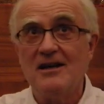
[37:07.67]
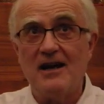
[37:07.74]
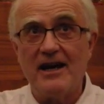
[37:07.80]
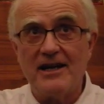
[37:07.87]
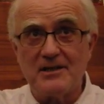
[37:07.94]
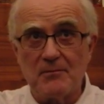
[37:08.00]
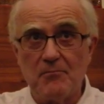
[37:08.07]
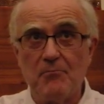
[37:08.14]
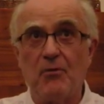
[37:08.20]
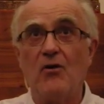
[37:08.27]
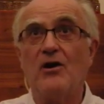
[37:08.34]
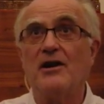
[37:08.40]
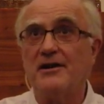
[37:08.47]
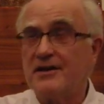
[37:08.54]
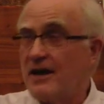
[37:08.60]
I had to
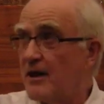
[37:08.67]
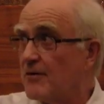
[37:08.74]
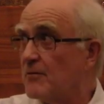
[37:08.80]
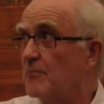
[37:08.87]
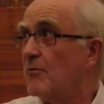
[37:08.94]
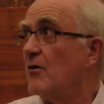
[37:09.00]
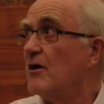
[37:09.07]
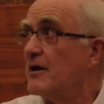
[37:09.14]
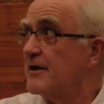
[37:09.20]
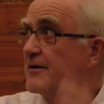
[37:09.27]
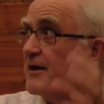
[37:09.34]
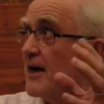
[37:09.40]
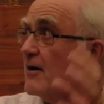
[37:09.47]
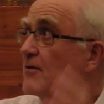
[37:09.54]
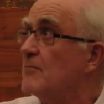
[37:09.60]
boil it down and boil it
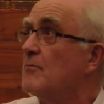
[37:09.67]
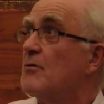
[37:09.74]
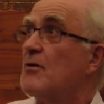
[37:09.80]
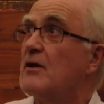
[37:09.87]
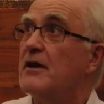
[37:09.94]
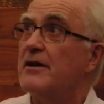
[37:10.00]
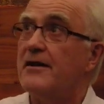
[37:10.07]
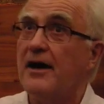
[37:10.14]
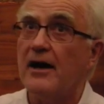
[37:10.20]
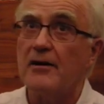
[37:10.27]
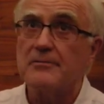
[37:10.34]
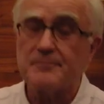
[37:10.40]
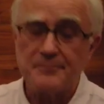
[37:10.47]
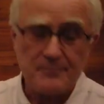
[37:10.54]
down and boil it down.